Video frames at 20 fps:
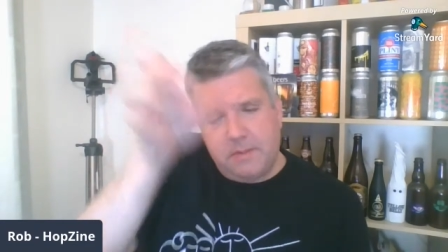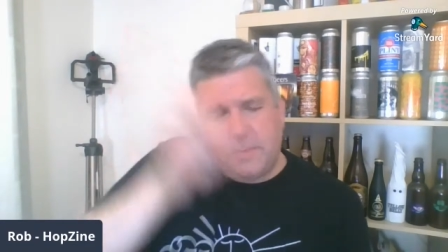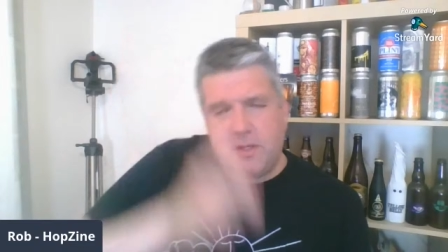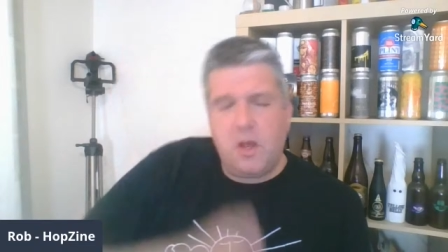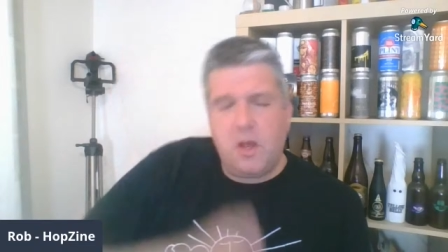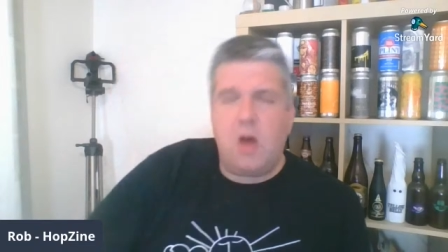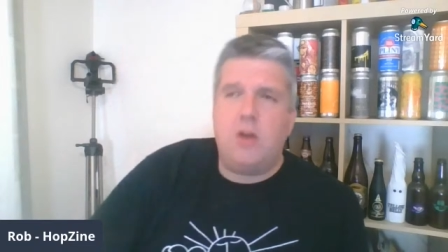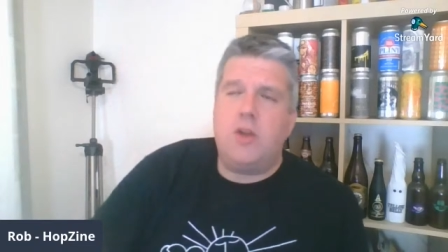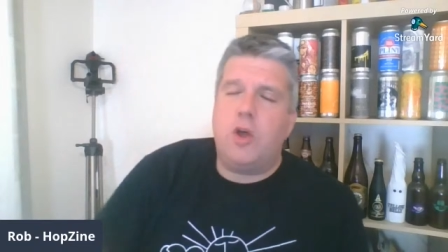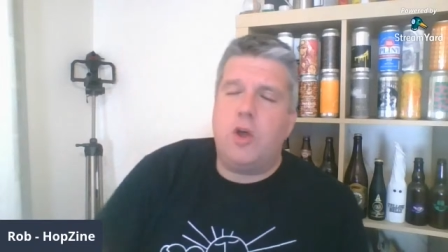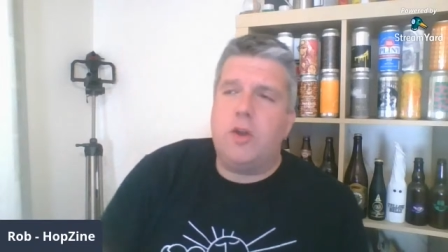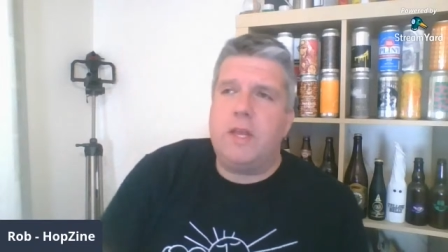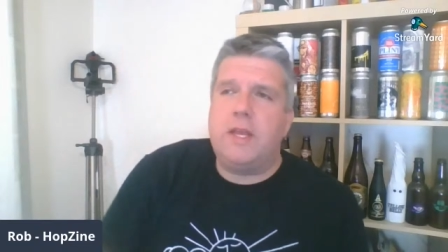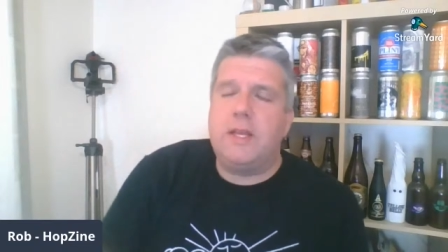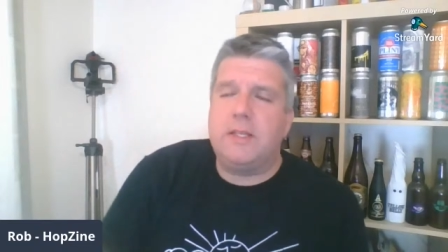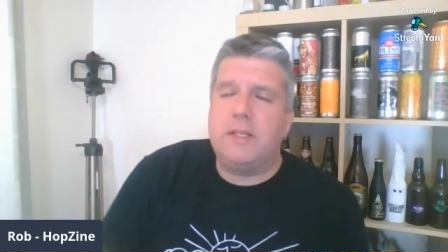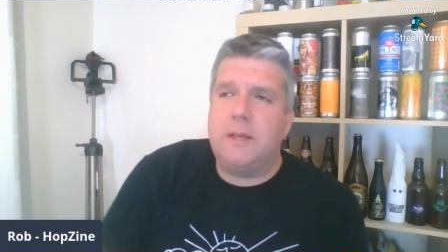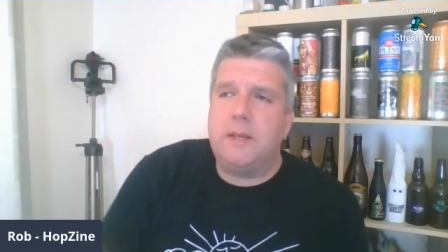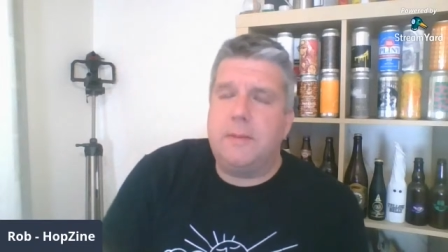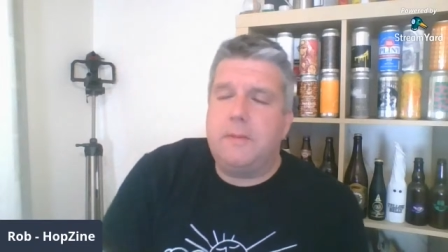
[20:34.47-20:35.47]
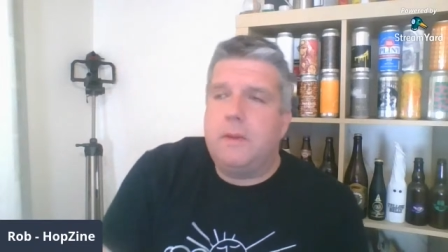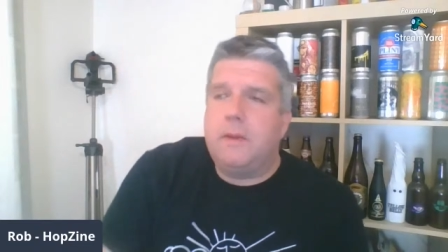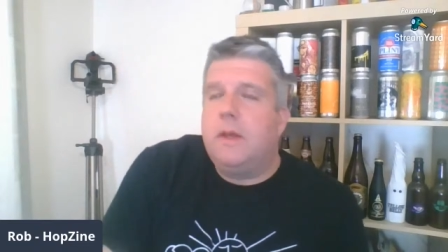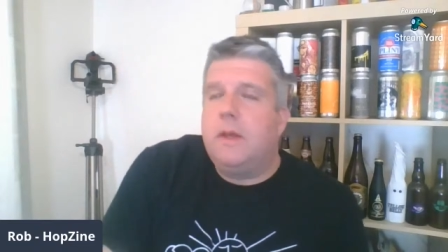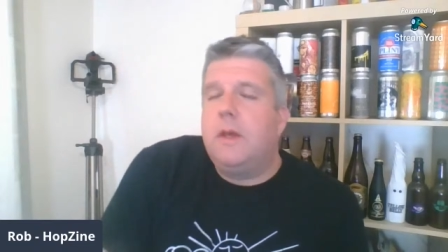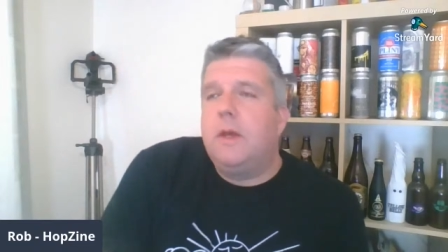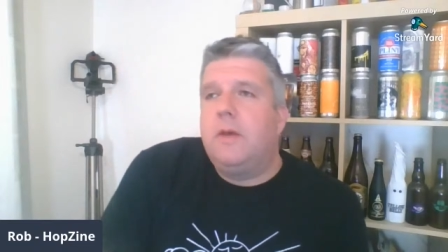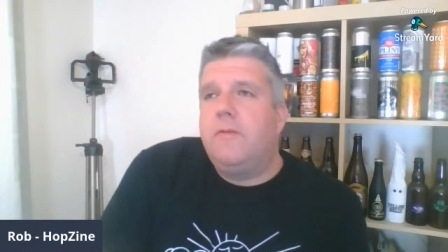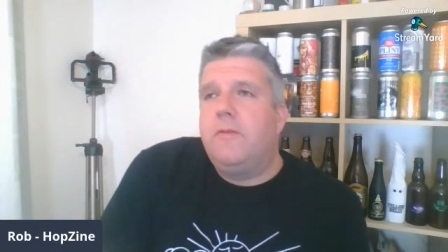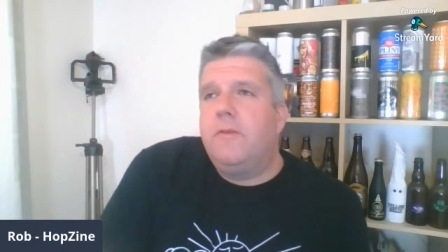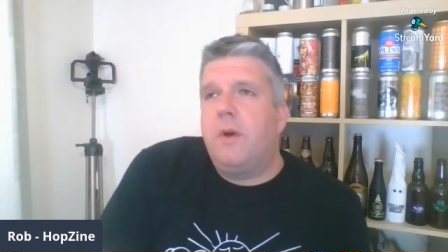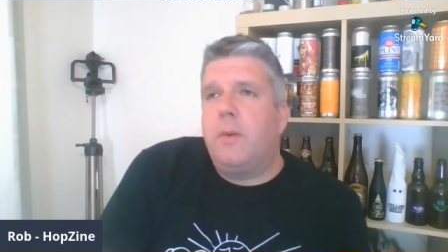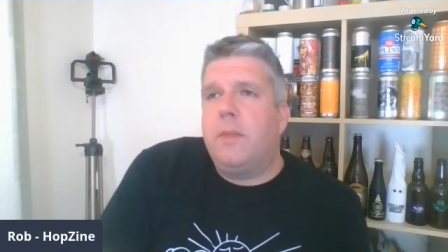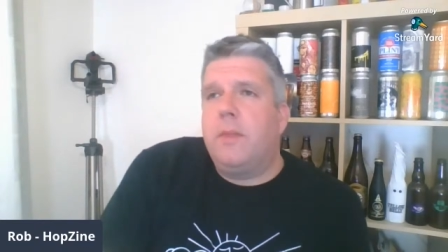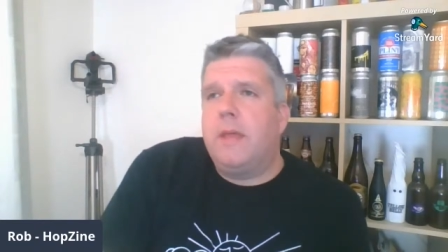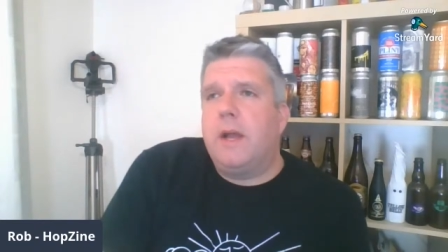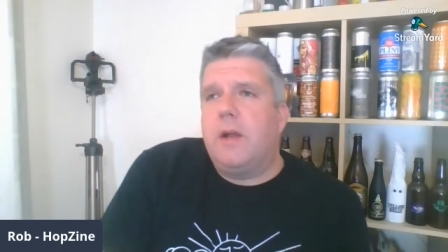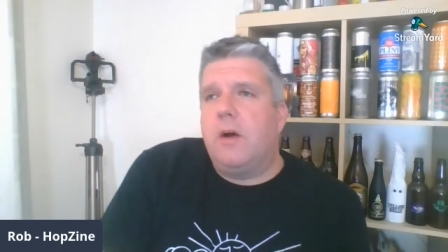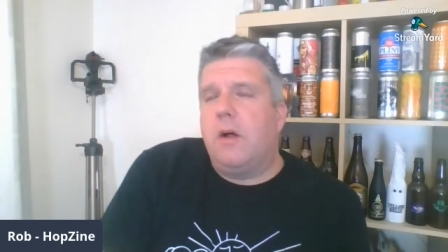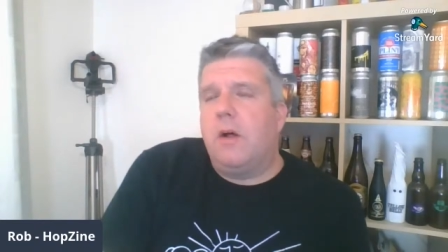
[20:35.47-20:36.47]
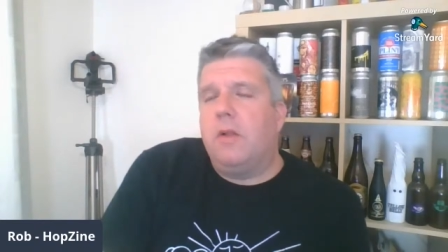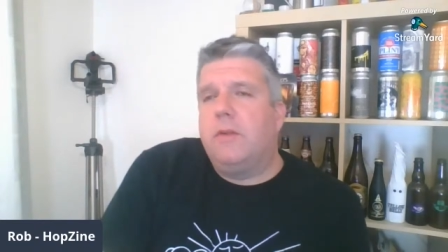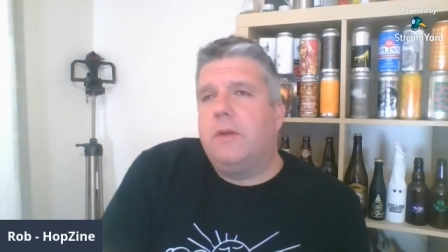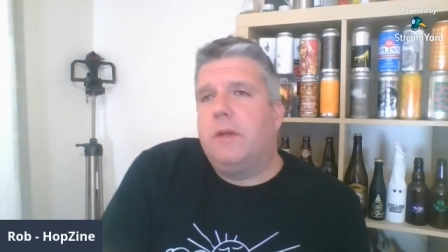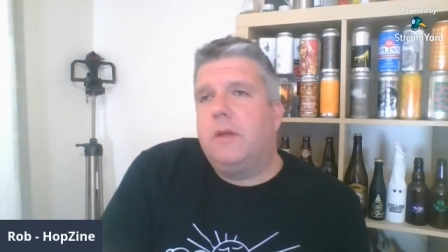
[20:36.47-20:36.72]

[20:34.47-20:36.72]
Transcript: It's not a nonic, is it? I forgot what they're called.